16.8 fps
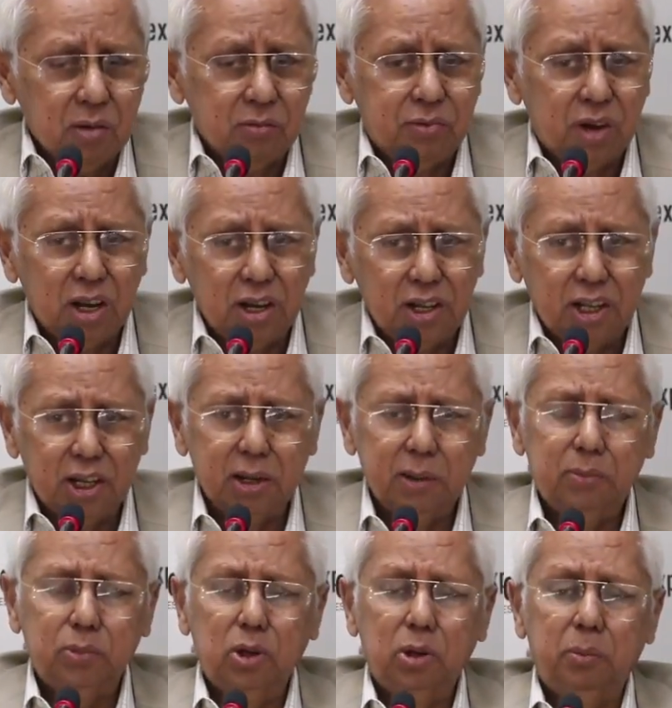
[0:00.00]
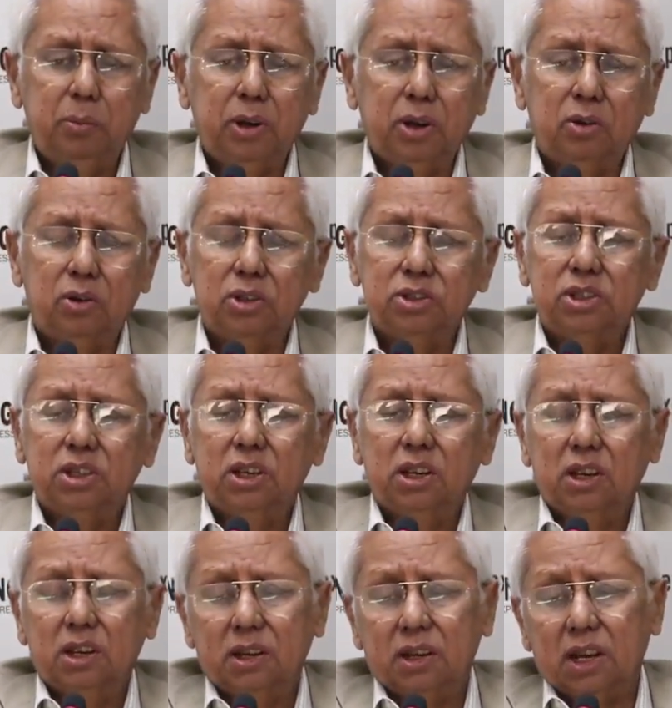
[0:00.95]
Vulnerable because,
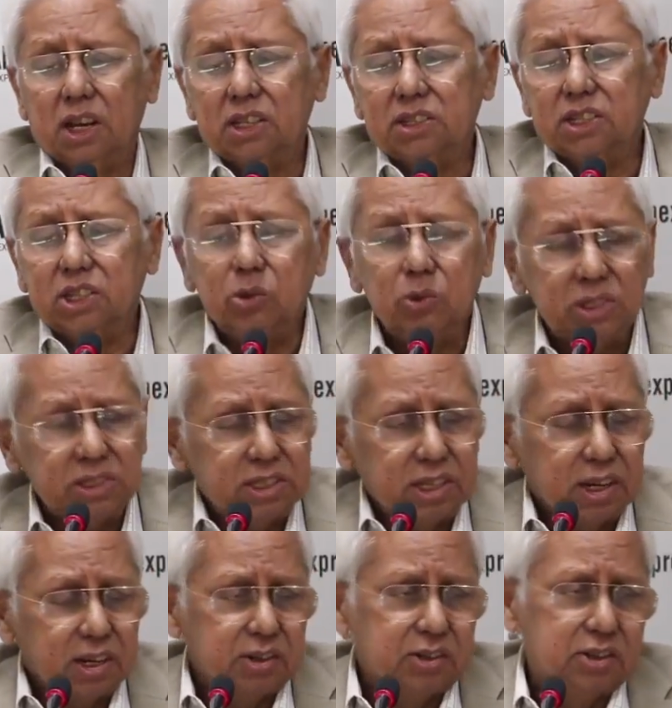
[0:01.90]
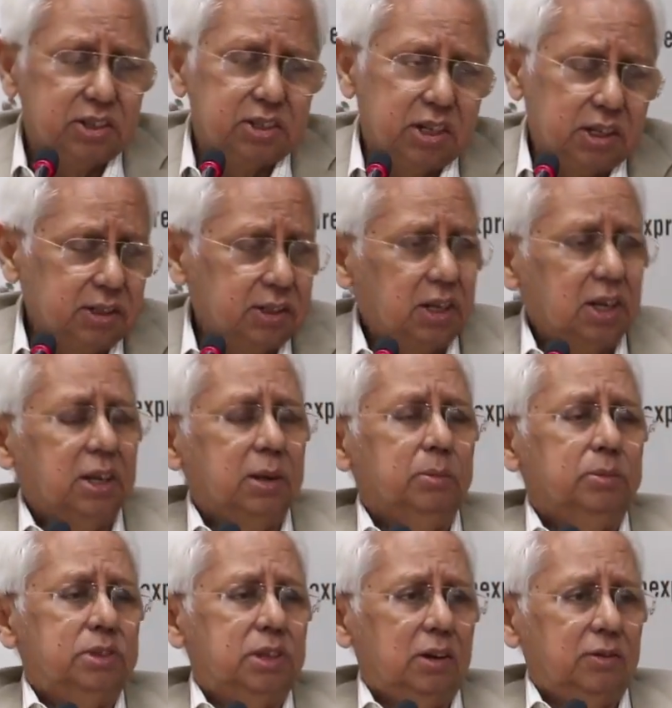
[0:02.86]
as the UN Secretary General
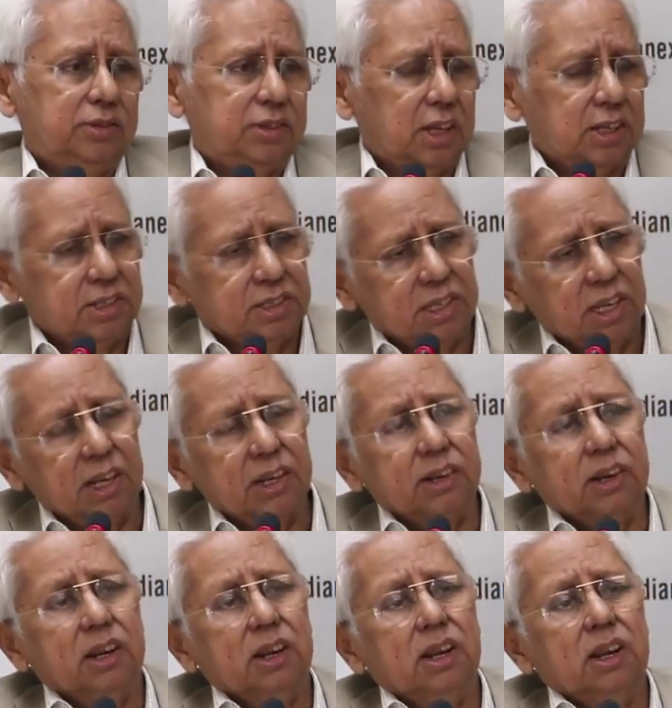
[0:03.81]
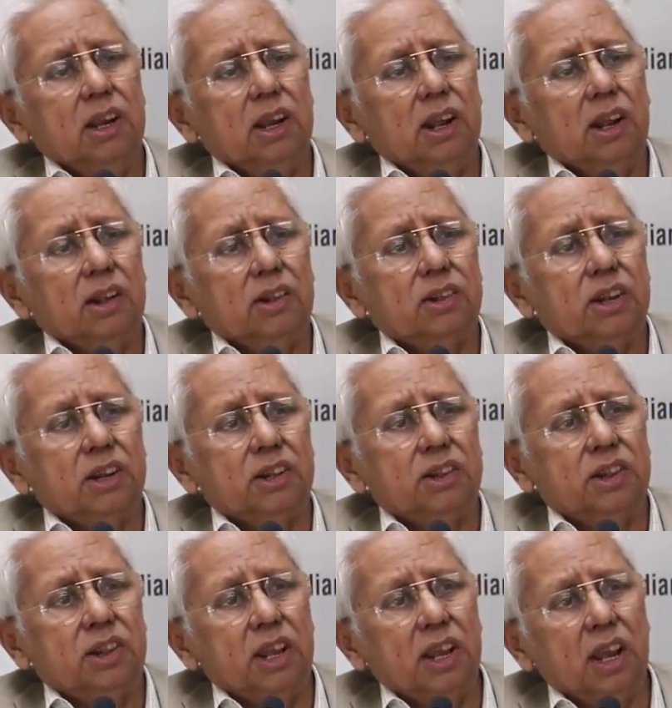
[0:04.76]
himself has said,
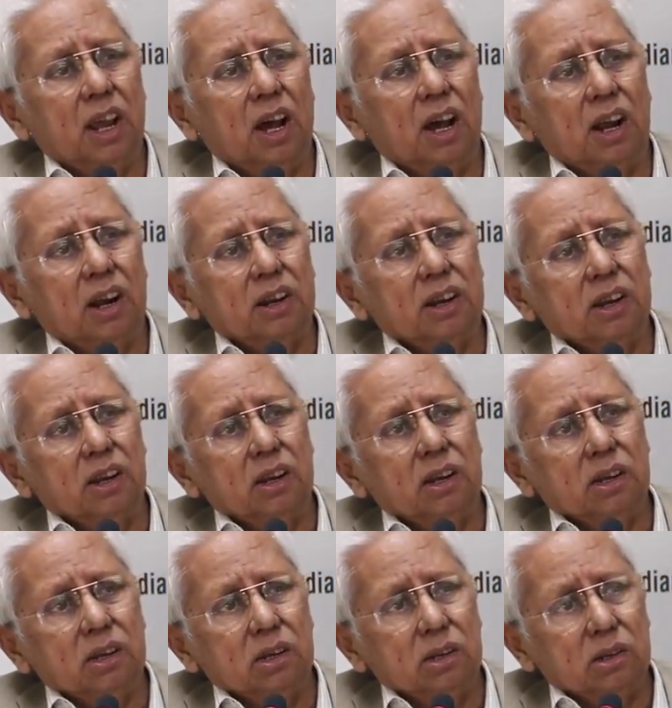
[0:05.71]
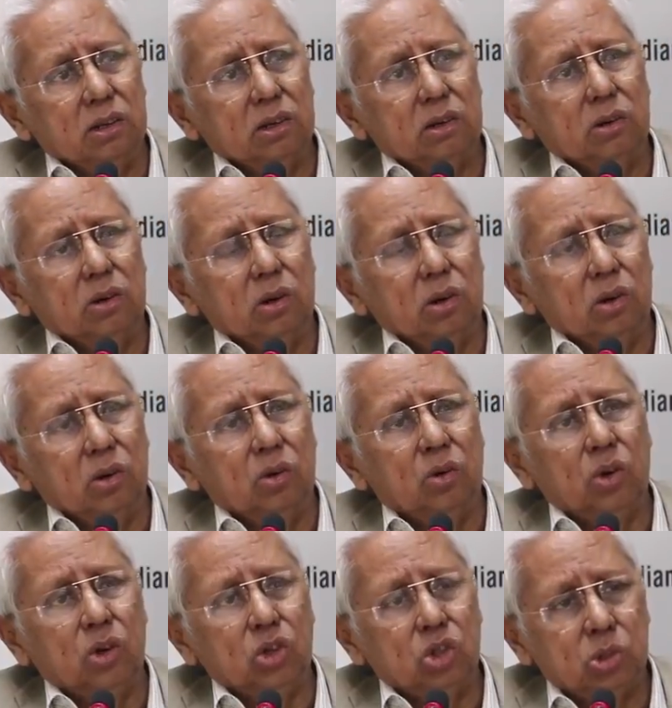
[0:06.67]
that they are
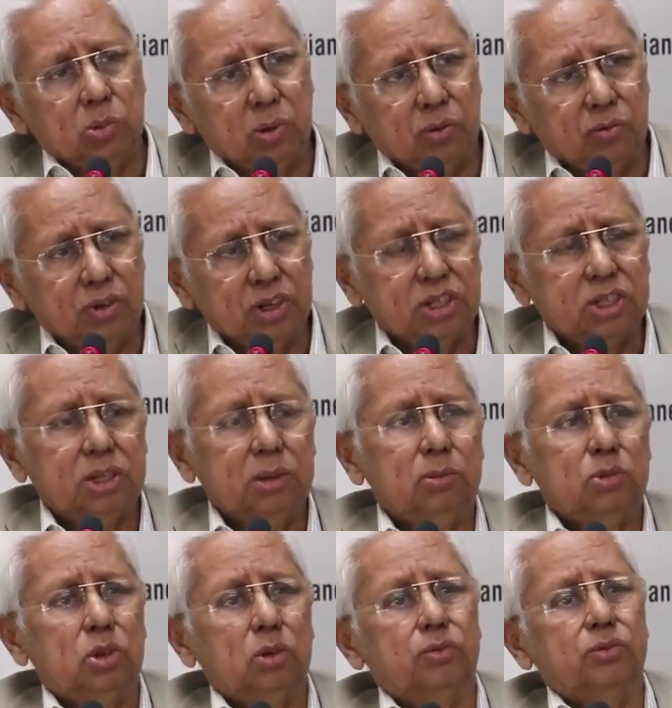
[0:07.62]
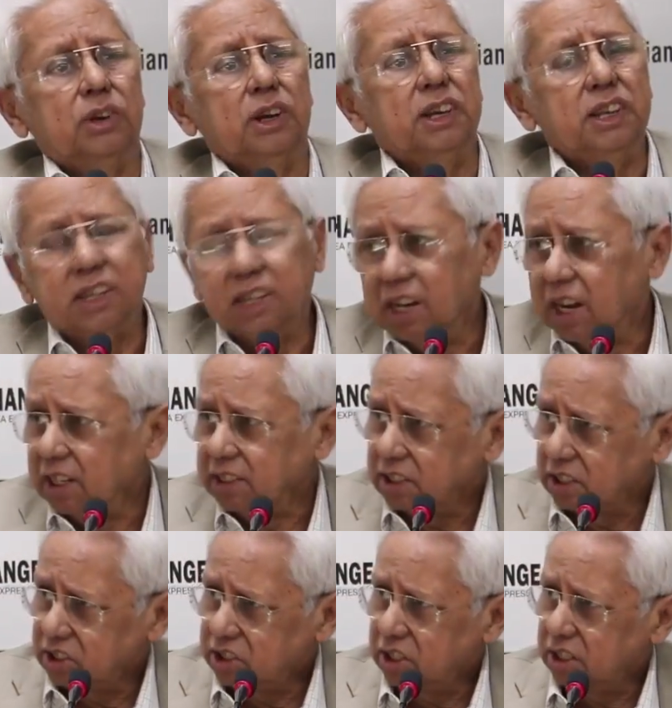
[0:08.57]
going to be victims of
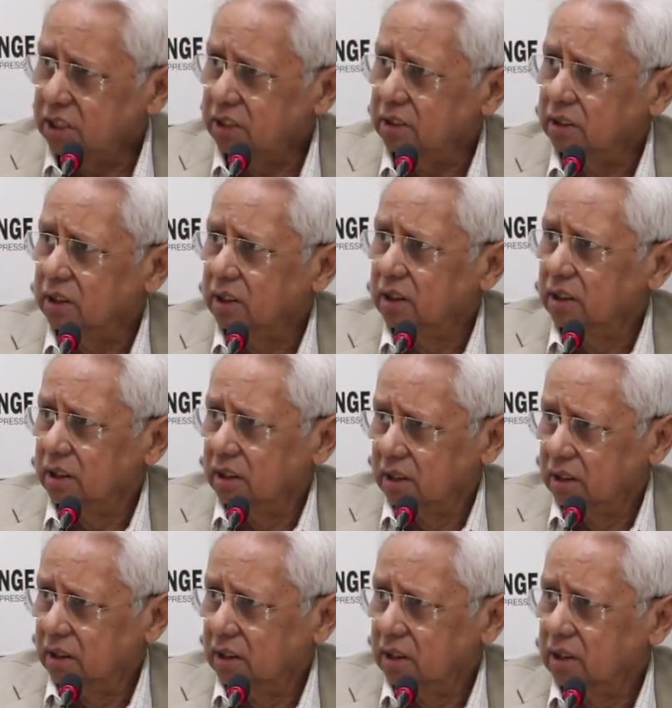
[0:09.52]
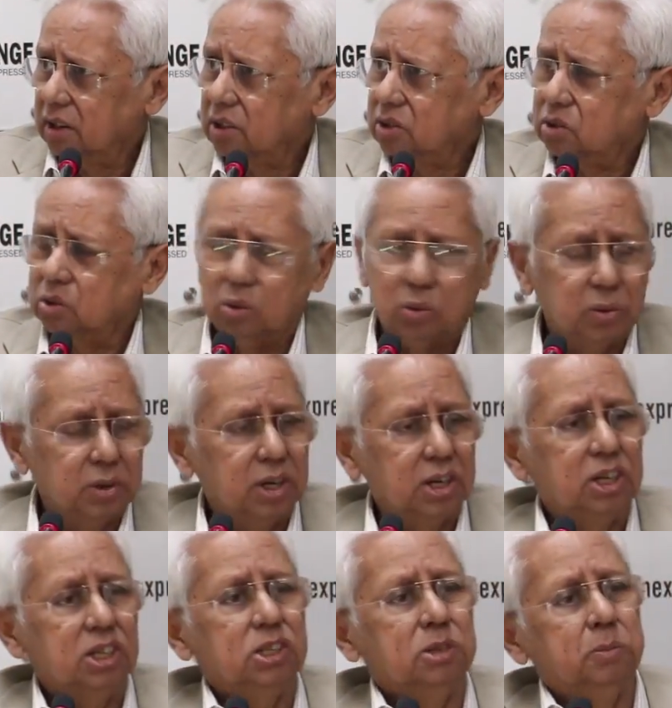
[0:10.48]
radicalization. So
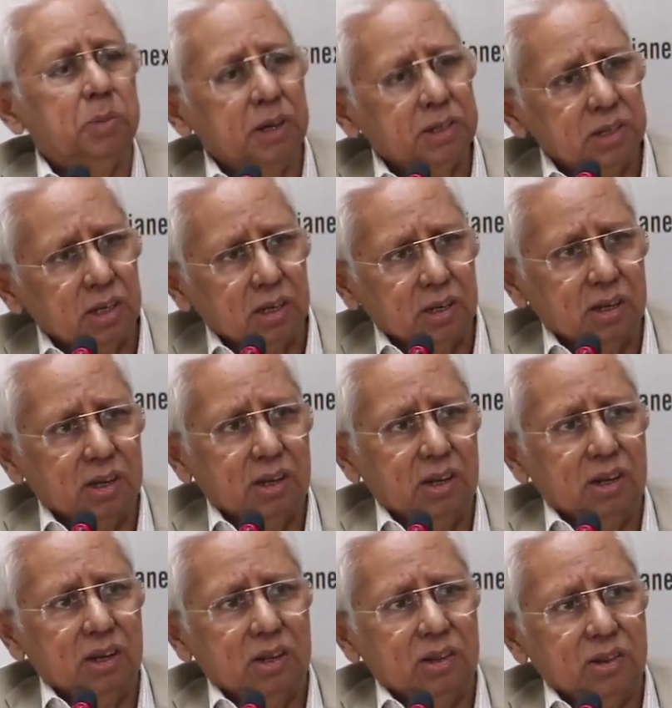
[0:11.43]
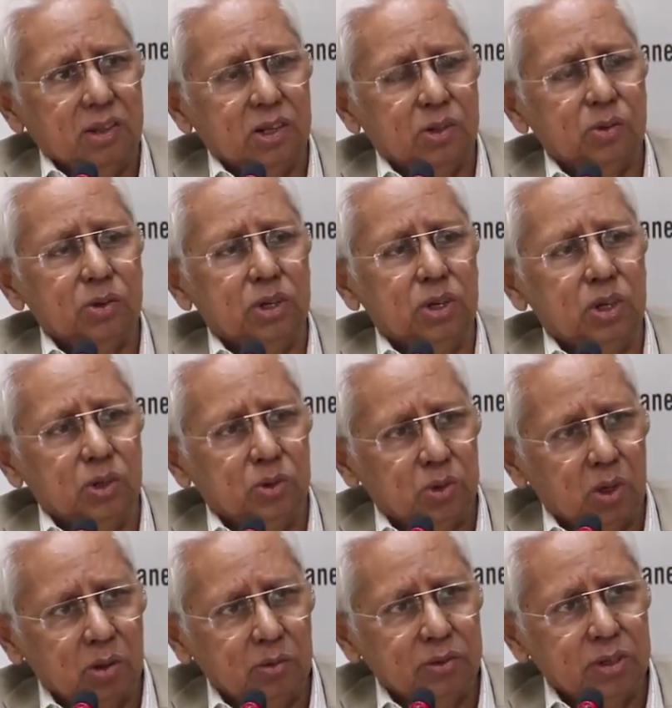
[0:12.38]
it is better that we
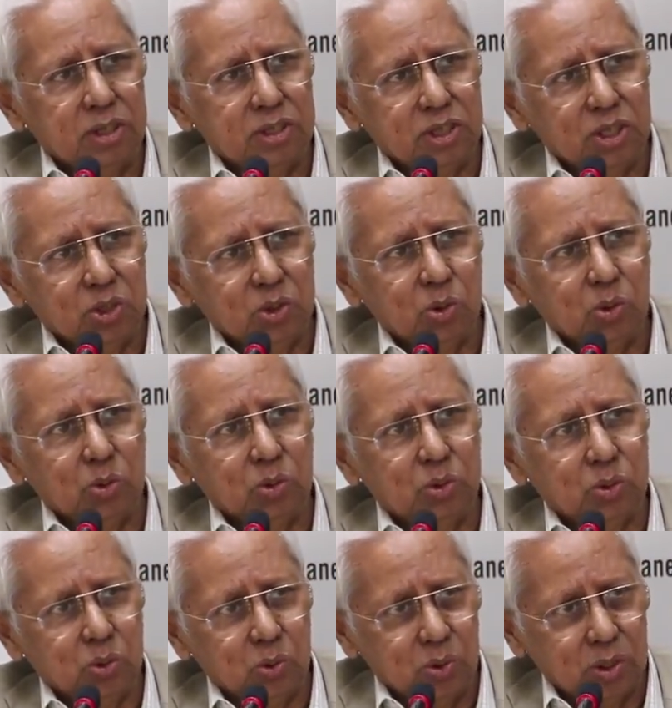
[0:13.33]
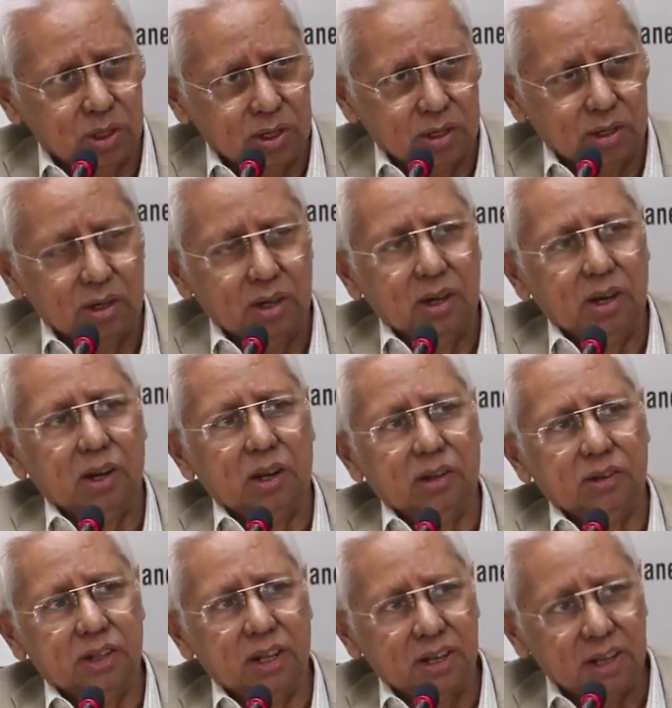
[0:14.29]
resolve this issue sooner
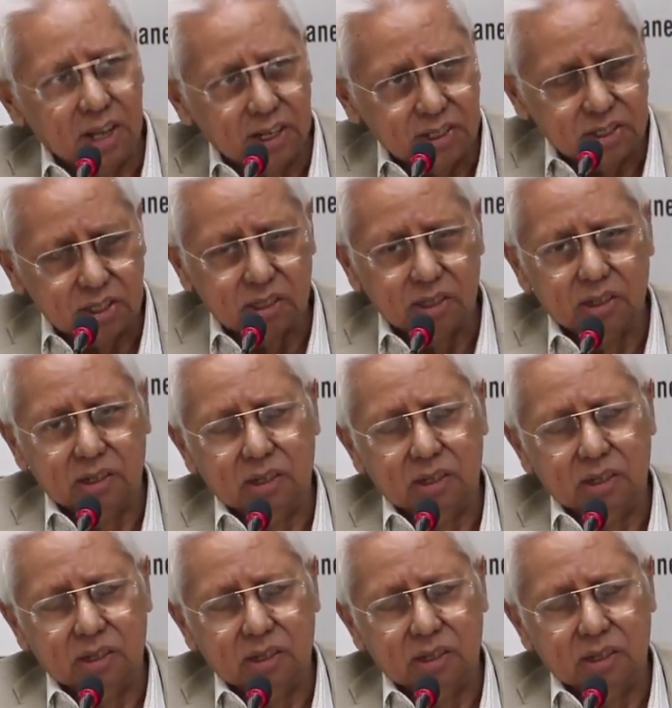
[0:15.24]
than later.